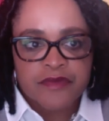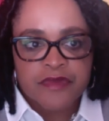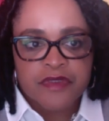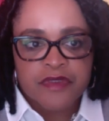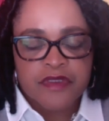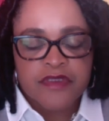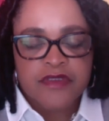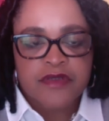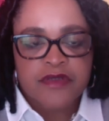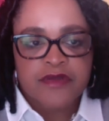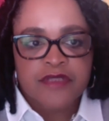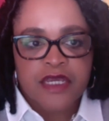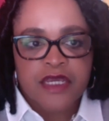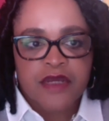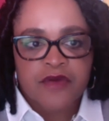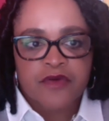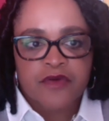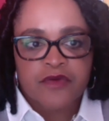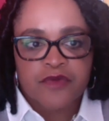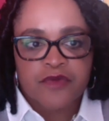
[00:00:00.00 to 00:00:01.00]
so
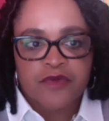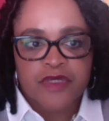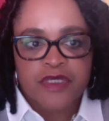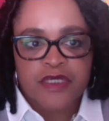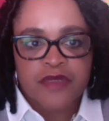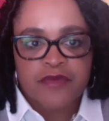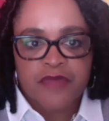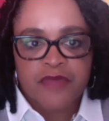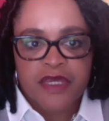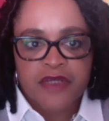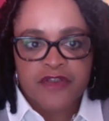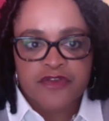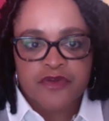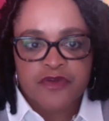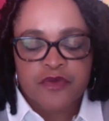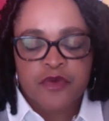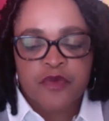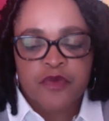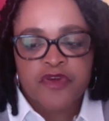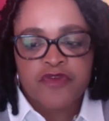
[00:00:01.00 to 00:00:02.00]
that we can make sure
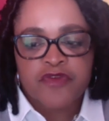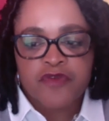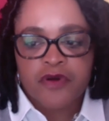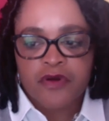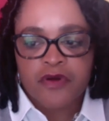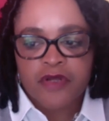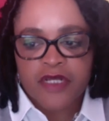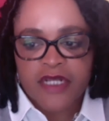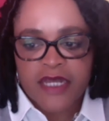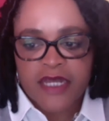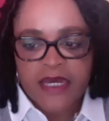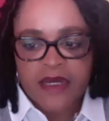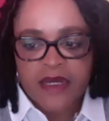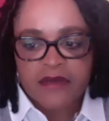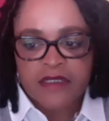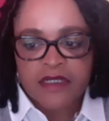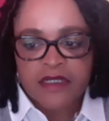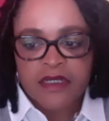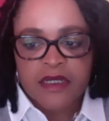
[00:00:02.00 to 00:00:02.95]
when we roll it out